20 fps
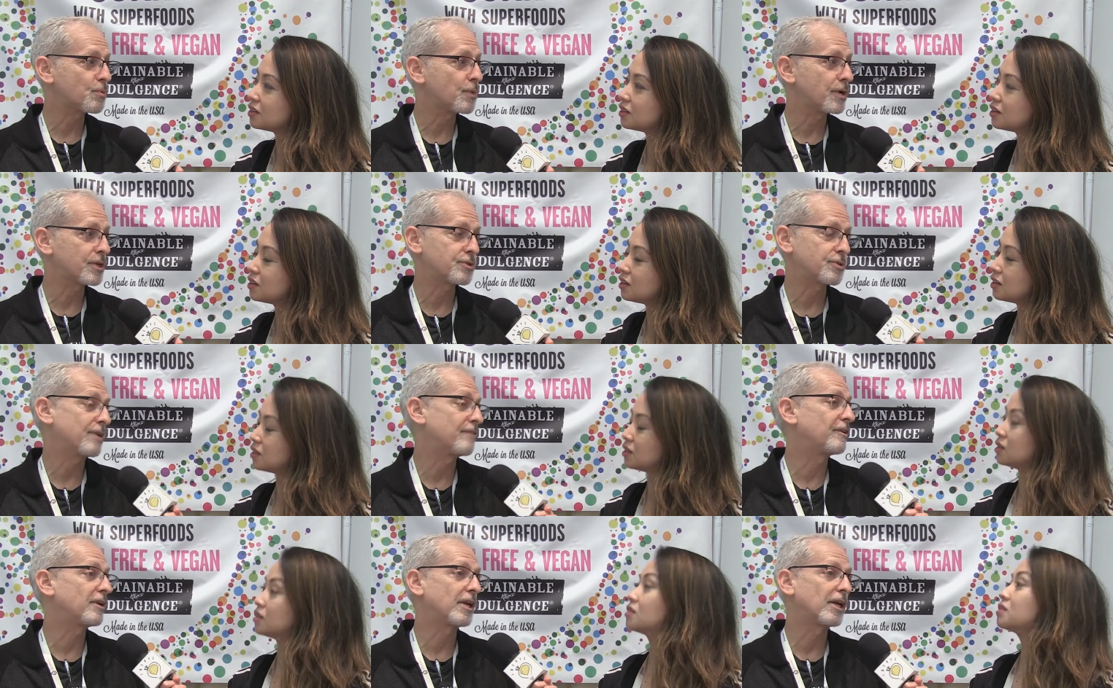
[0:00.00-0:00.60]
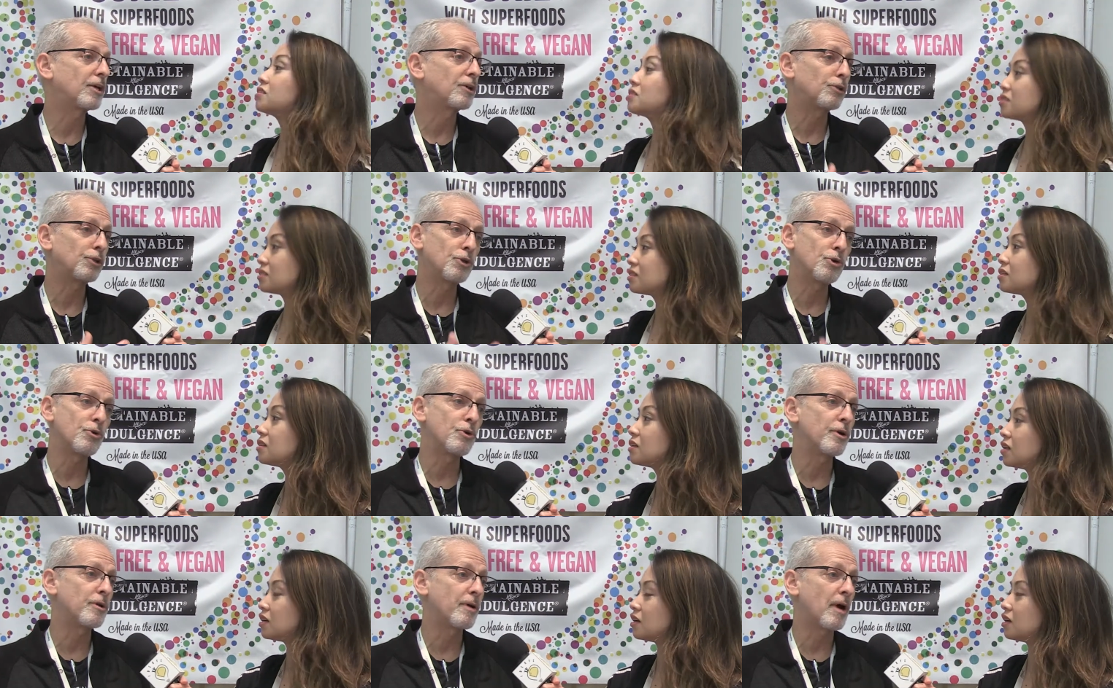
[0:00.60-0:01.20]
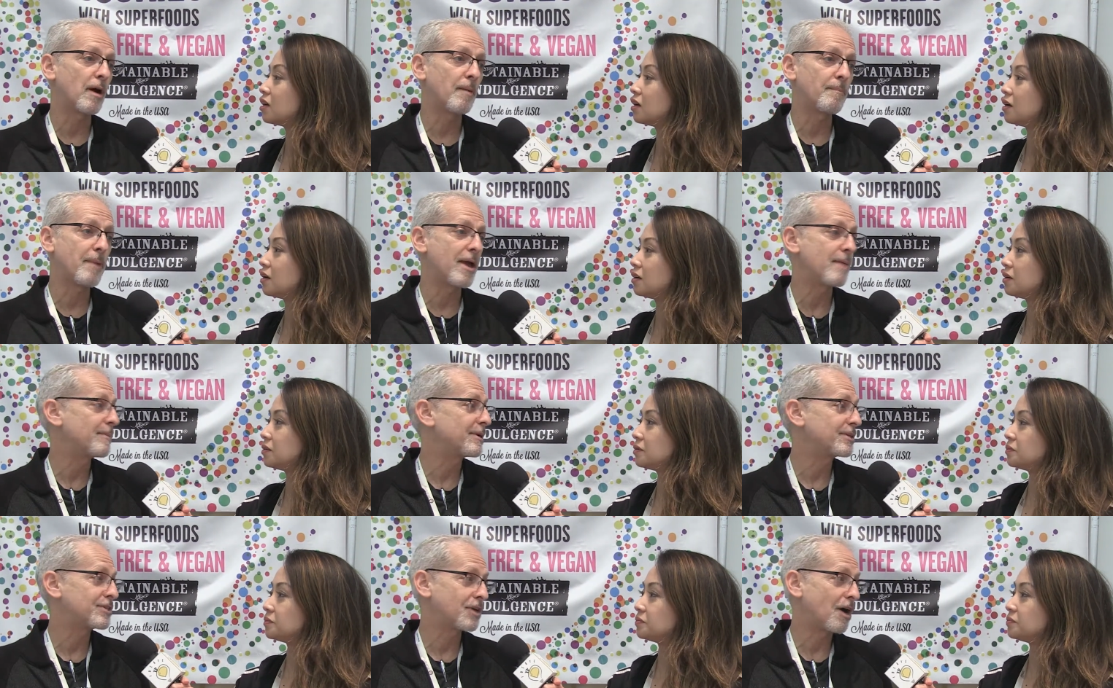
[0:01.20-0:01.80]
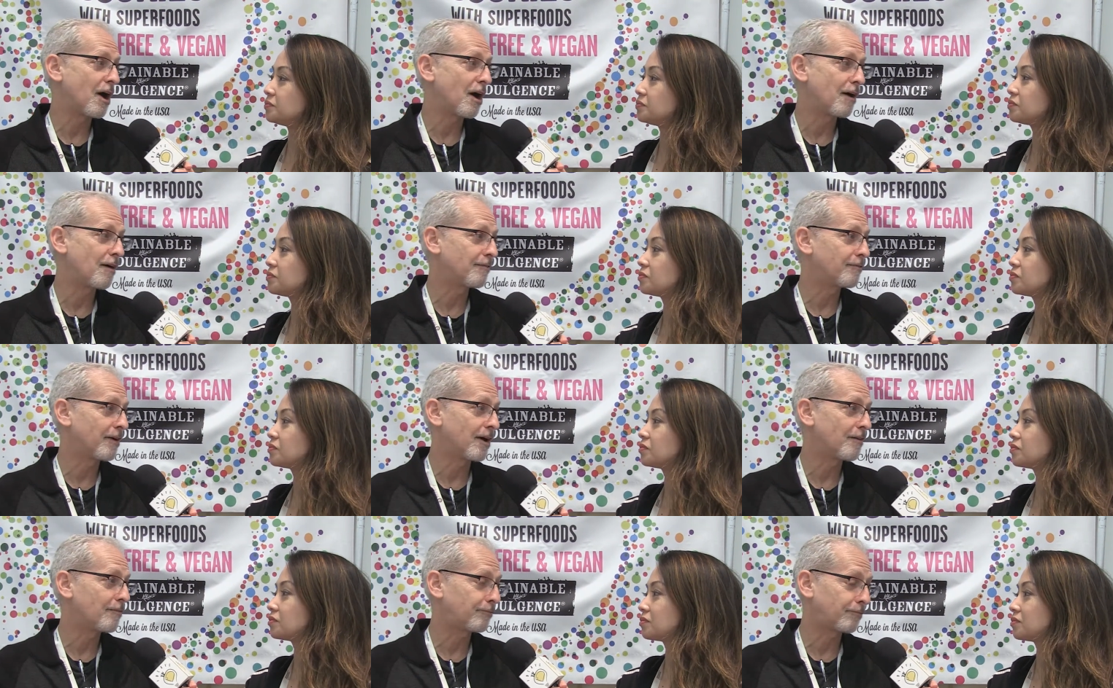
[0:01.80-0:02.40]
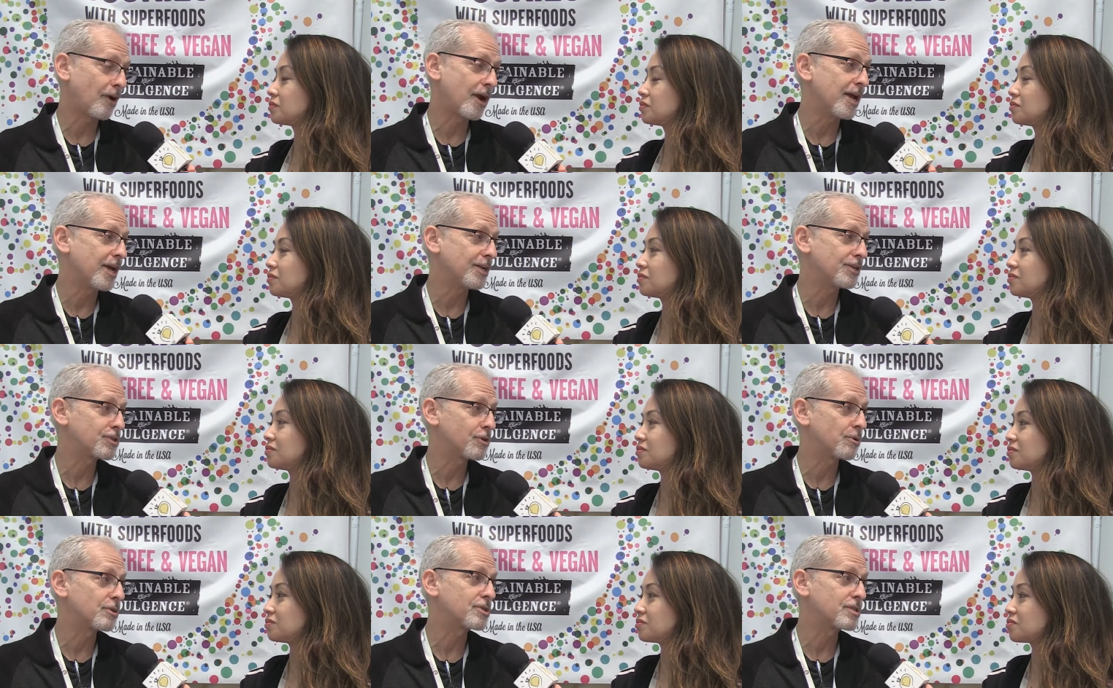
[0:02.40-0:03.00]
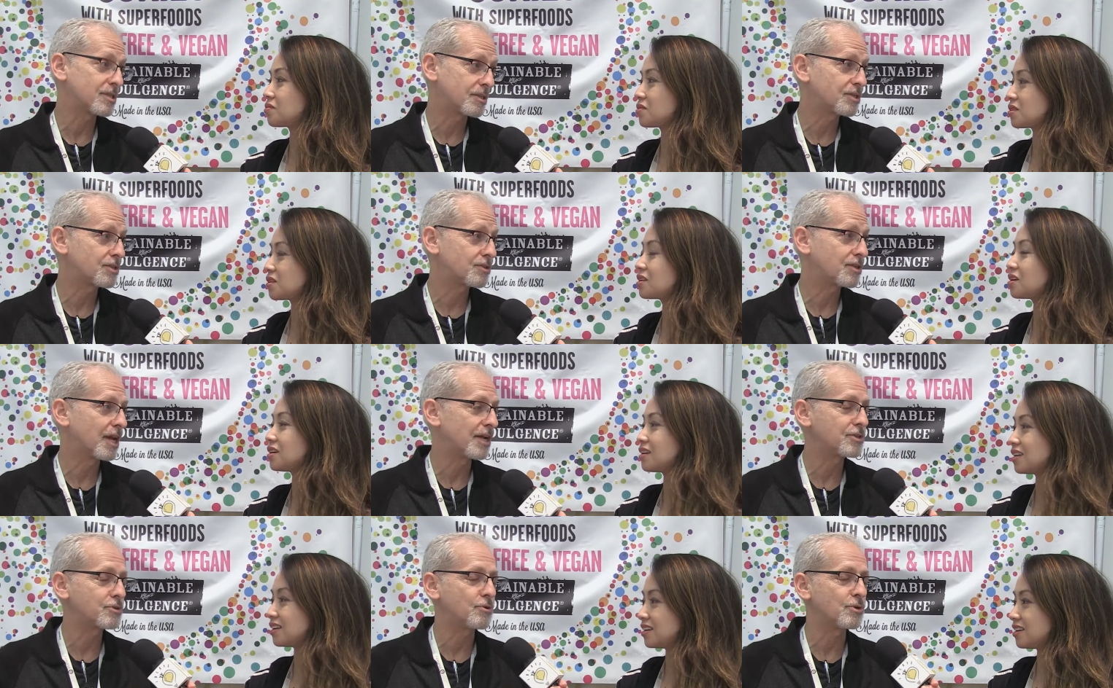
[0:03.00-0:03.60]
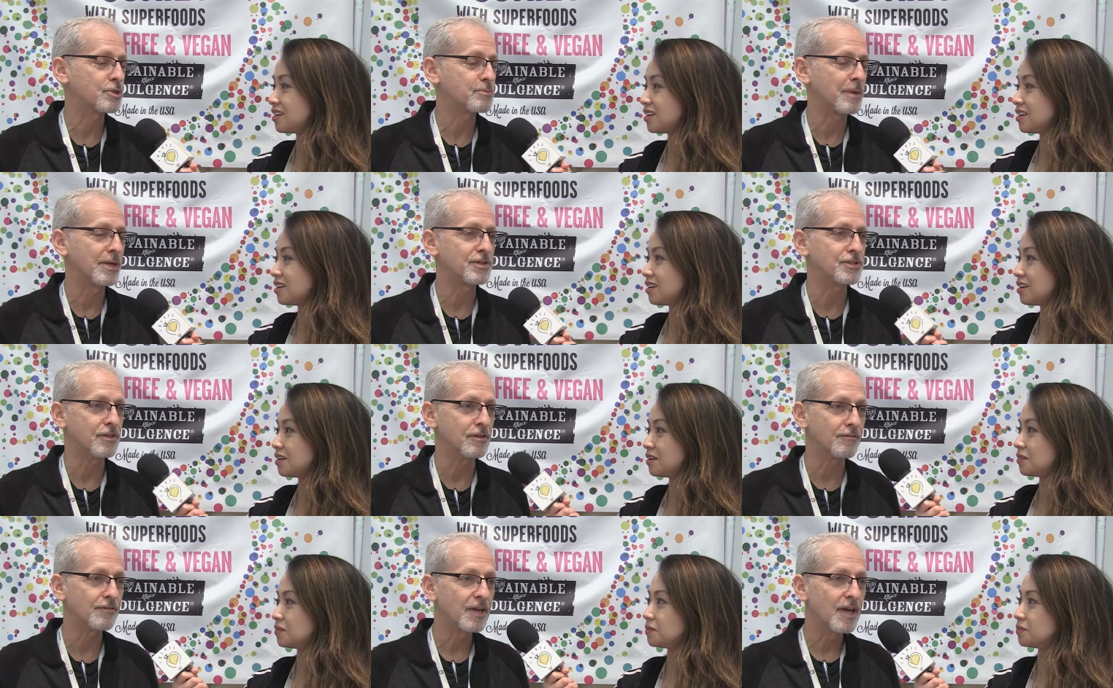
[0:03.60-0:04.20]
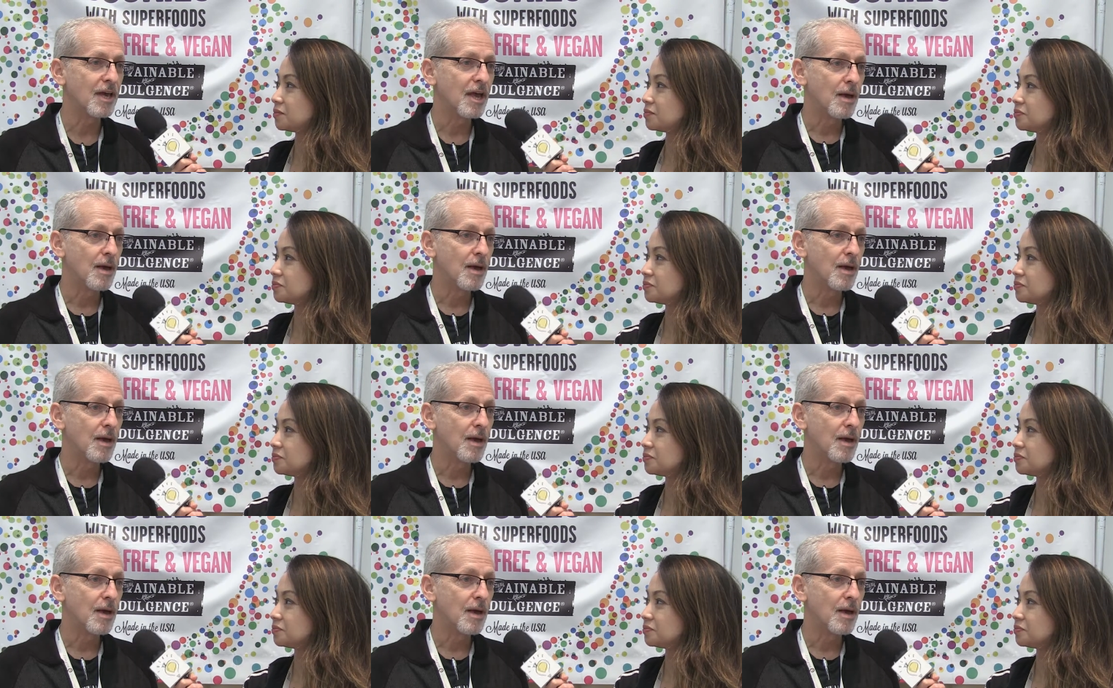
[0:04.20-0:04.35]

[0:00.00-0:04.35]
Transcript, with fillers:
Speaker 1: which even include uh, payment of uh, freight, so it's not too expensive.